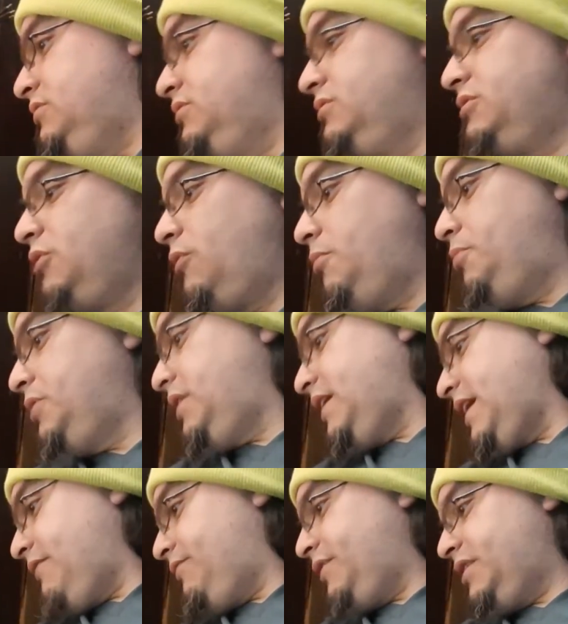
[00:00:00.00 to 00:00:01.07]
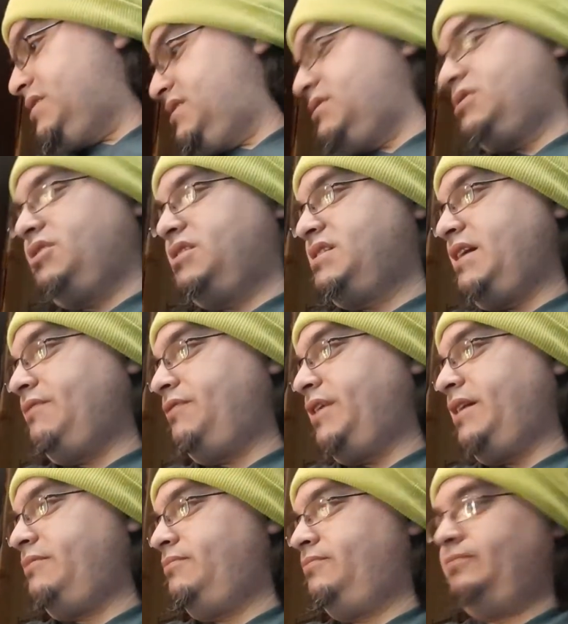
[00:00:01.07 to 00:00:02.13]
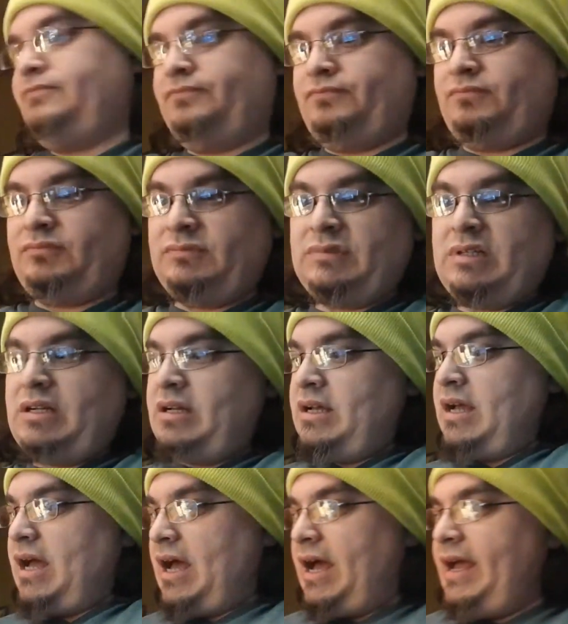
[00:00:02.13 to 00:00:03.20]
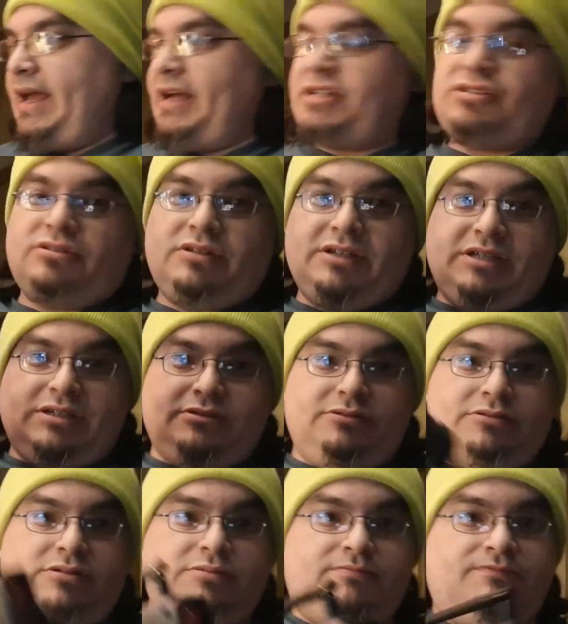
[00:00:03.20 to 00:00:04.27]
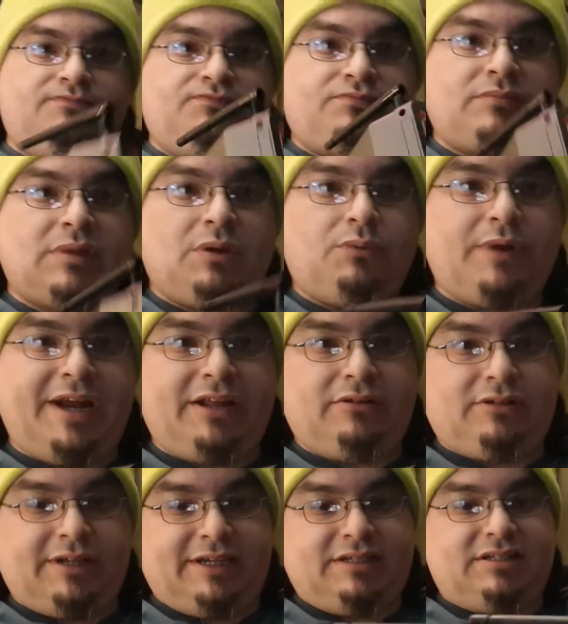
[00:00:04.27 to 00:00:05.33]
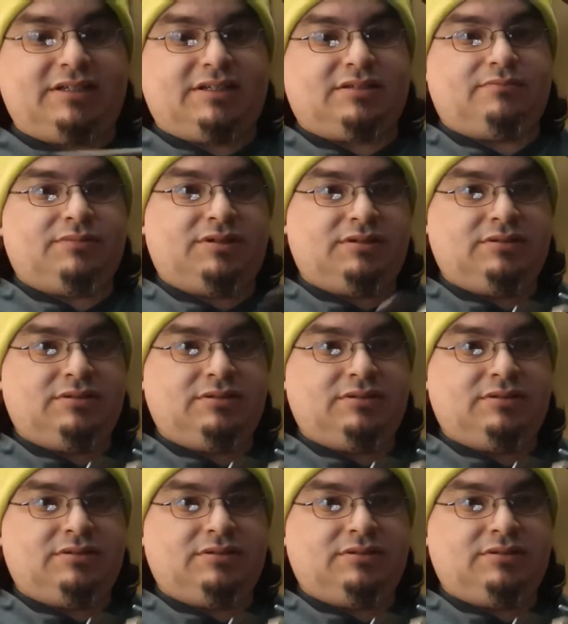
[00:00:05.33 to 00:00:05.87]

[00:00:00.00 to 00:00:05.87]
So we'll put that guy to the side for now. I actually use radio link systems.